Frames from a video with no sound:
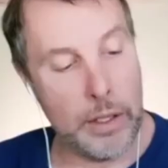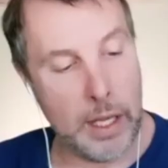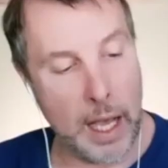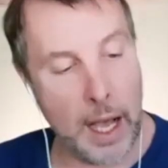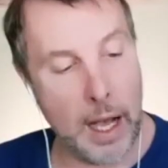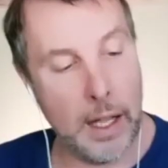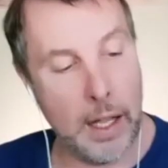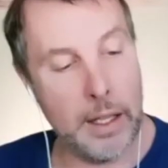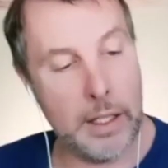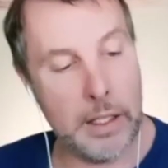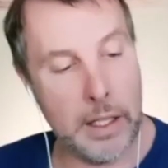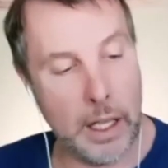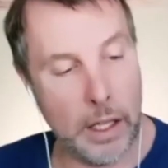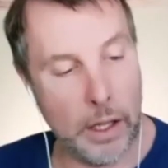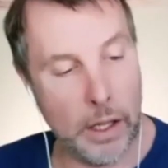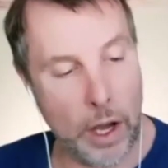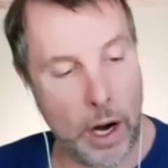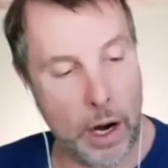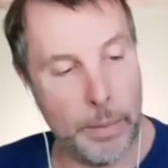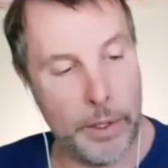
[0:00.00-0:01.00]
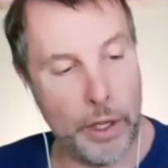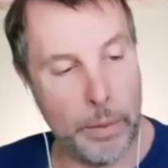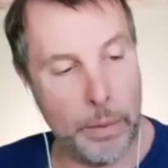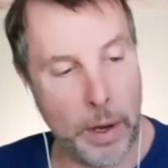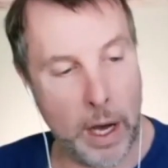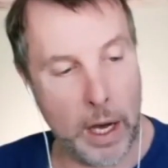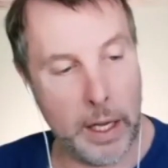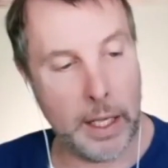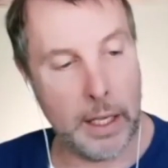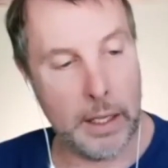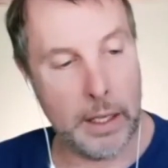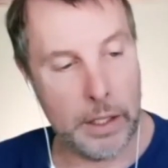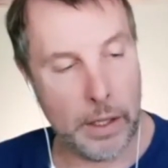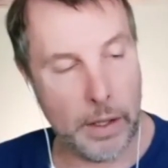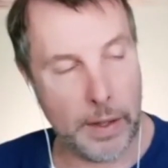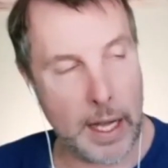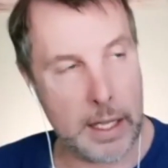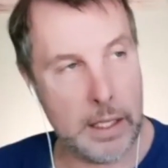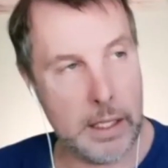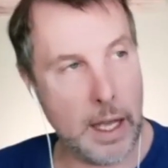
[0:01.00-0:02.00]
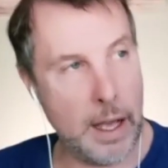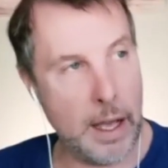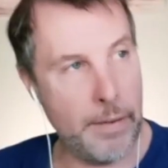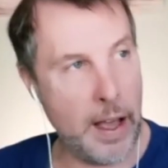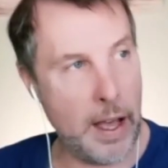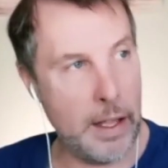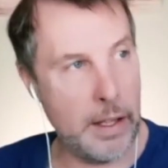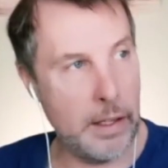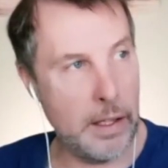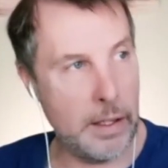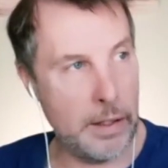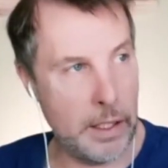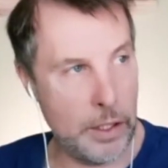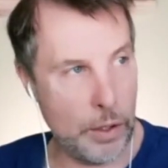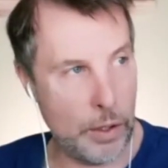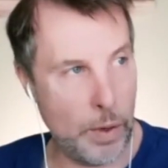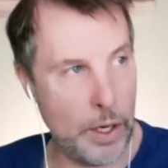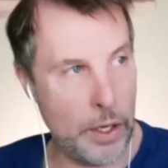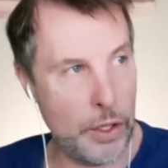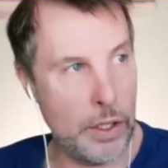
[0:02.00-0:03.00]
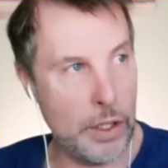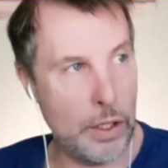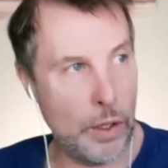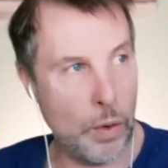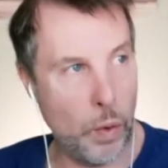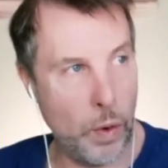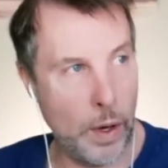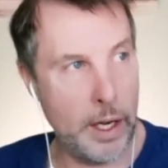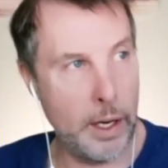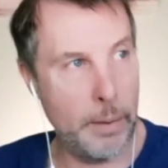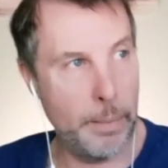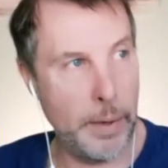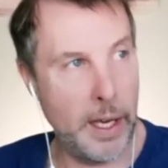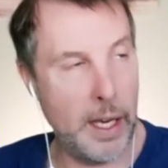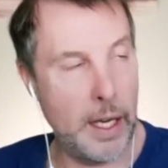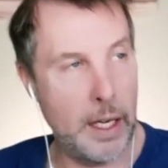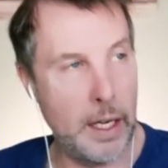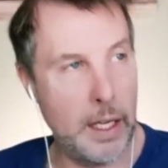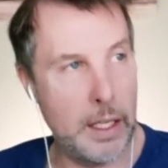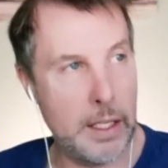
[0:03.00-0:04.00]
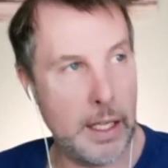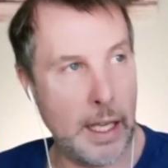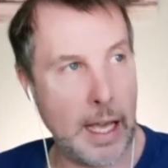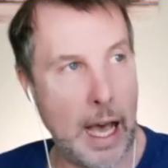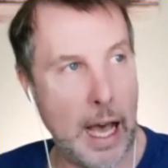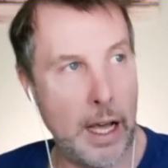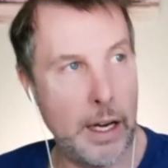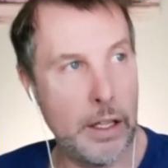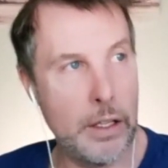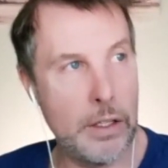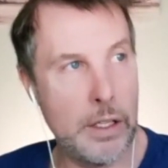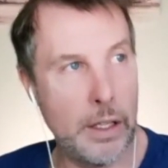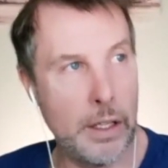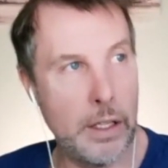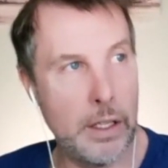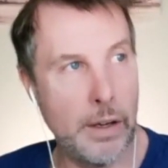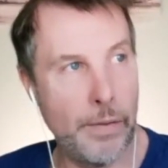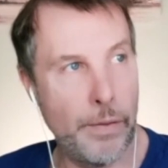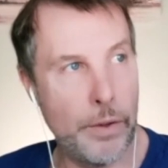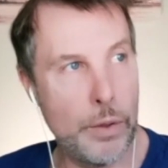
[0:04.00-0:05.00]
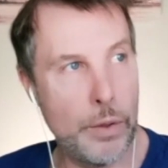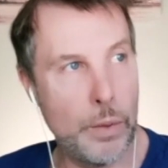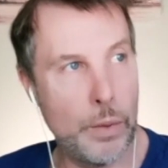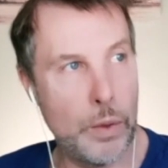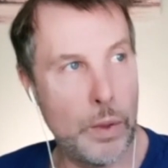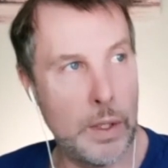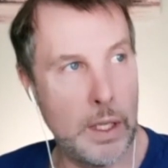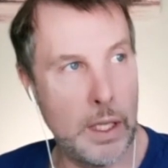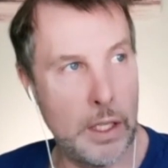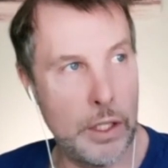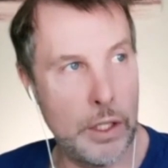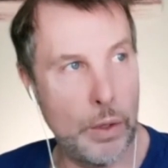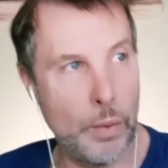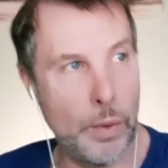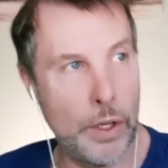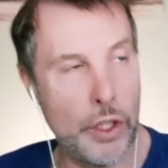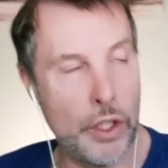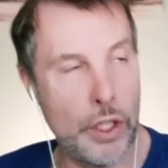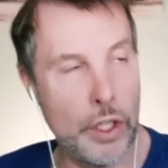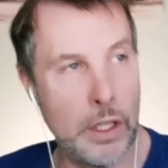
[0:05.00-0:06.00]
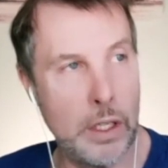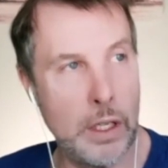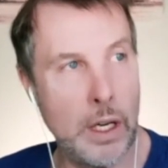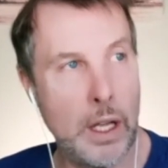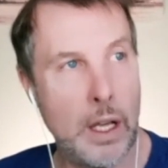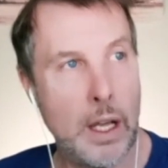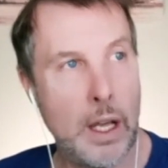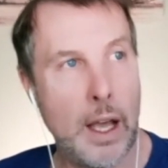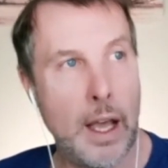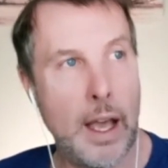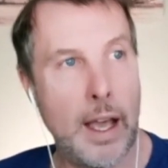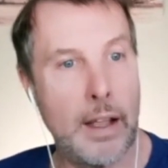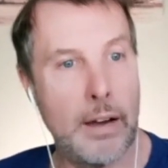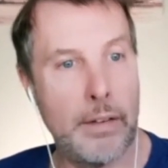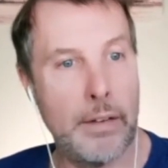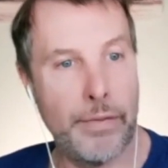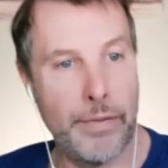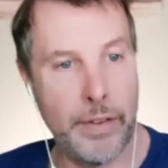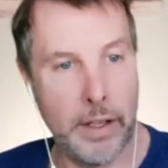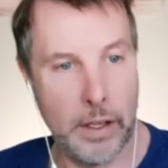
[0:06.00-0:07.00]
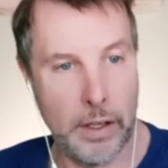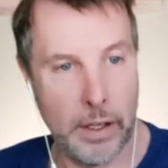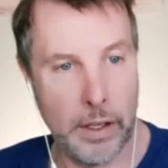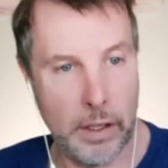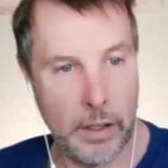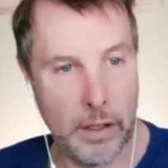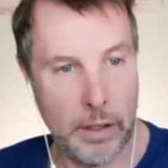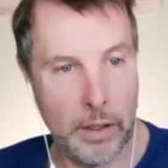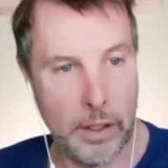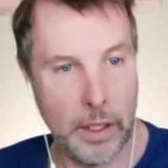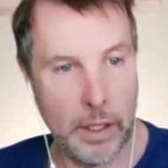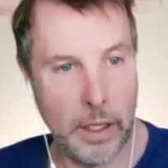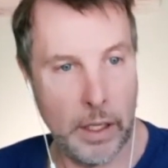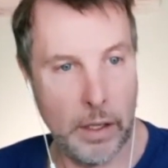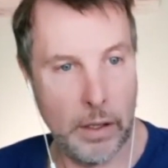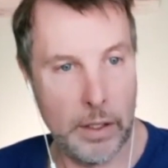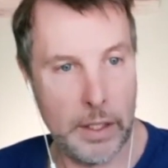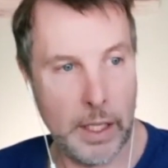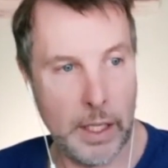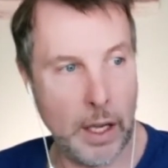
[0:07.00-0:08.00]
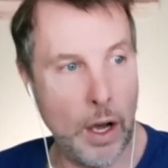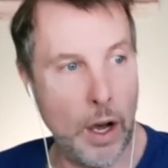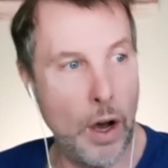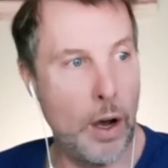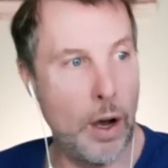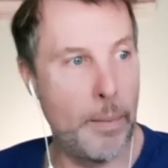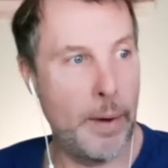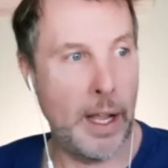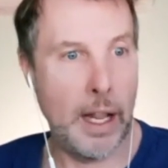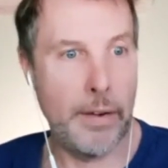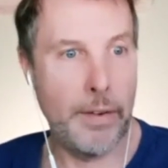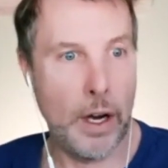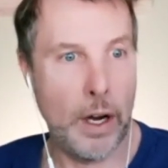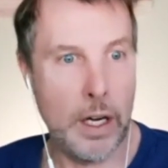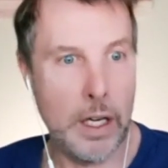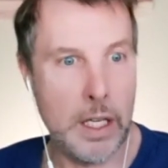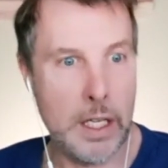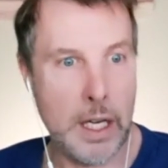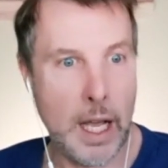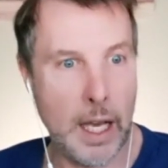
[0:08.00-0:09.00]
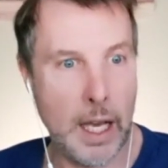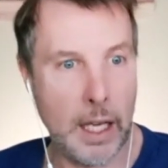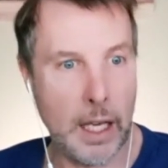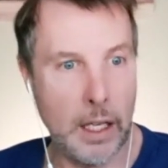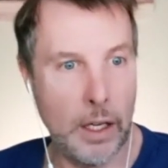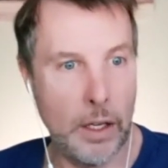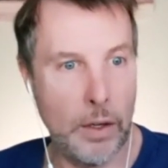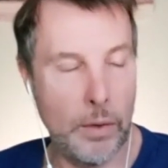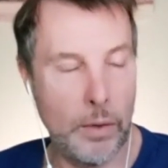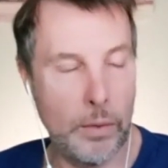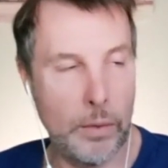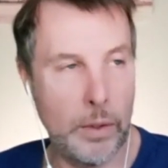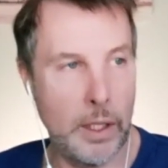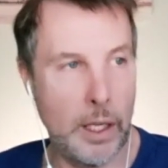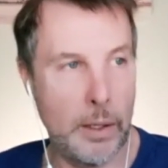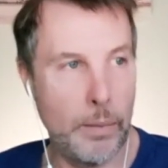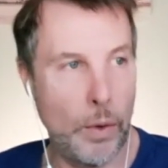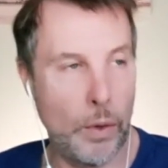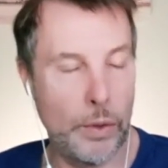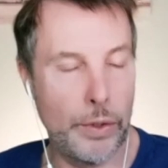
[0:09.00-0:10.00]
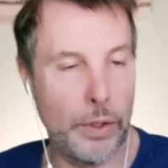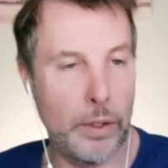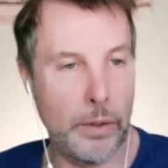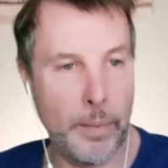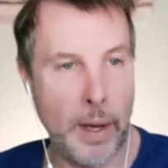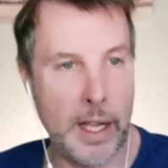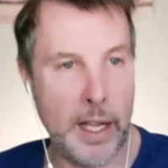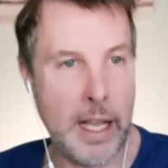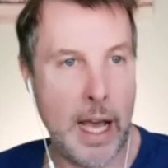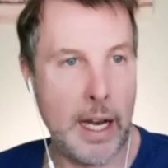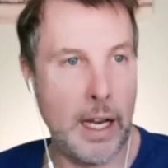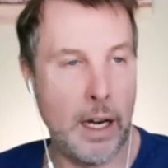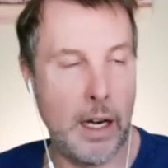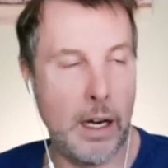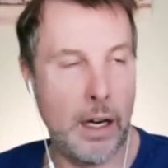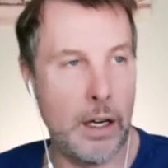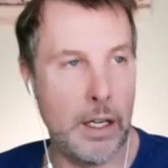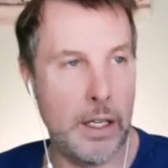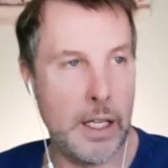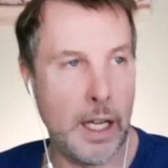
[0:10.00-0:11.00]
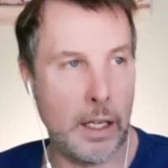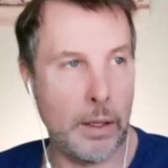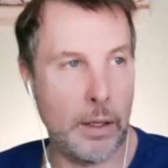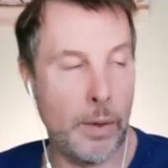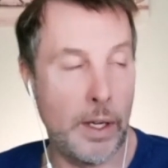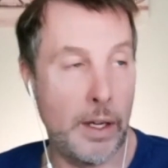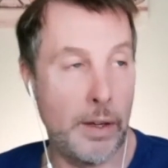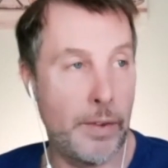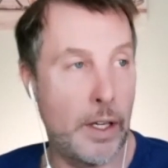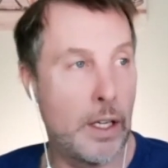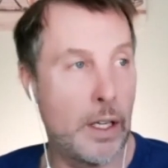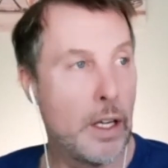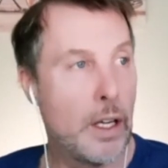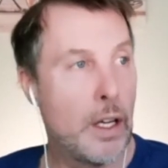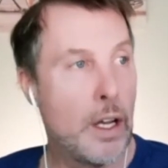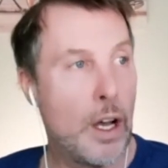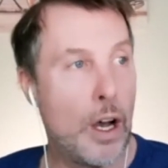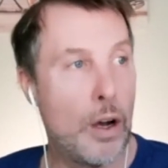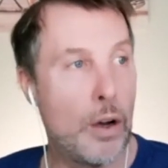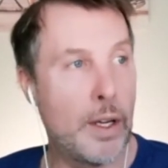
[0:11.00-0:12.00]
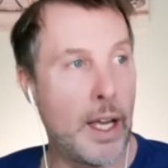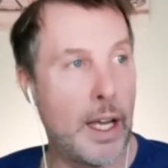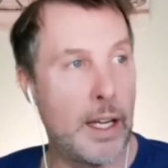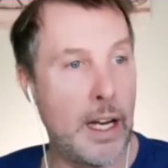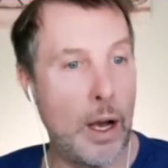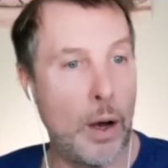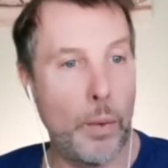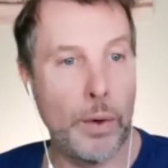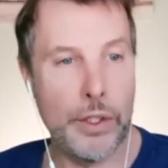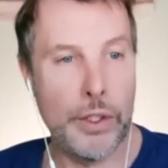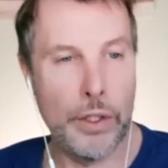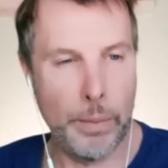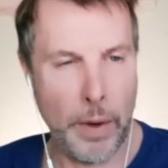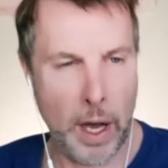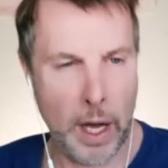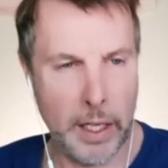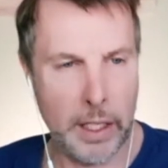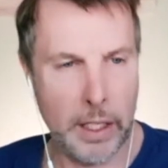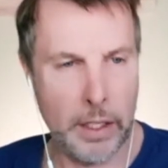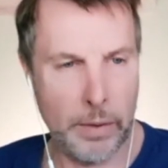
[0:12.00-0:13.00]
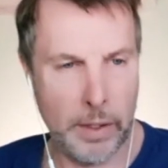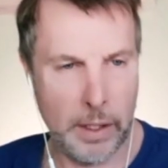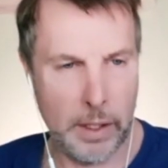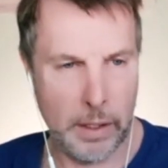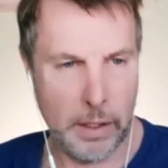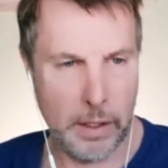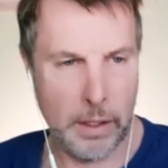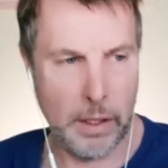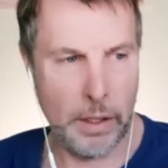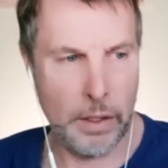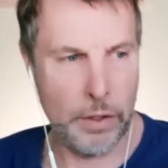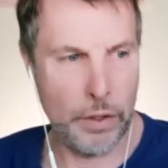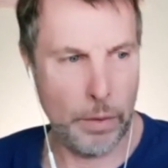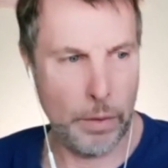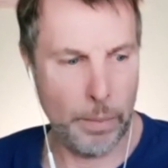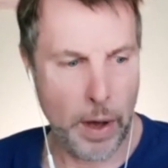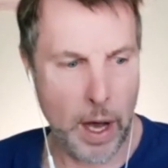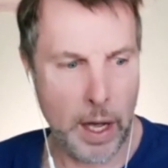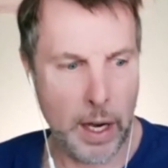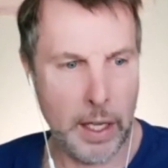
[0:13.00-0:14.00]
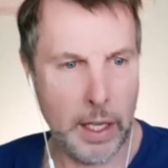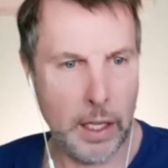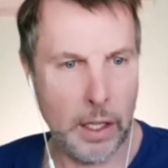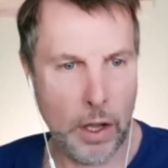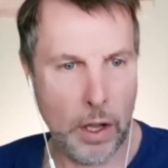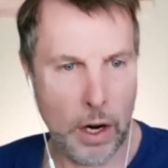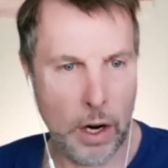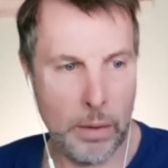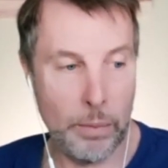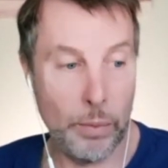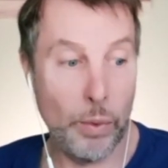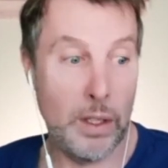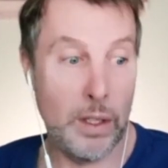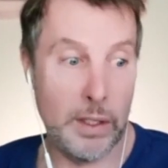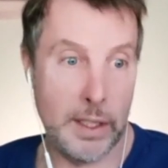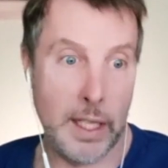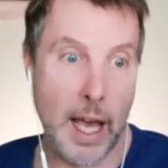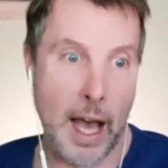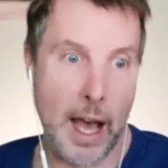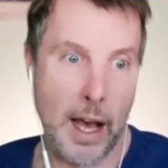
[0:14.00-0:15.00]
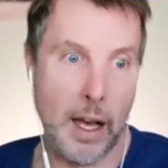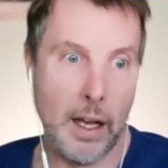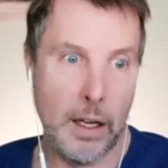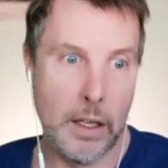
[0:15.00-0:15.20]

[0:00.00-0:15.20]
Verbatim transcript: tell is the alarm in your body so that's i've had this question quite a bit it's like how do you tell the difference between intuition and fear you know it's like oh i might have a heart attack you know when i'm older my dad had a heart attack whatever okay now what's your body doing is your body alarm well yeah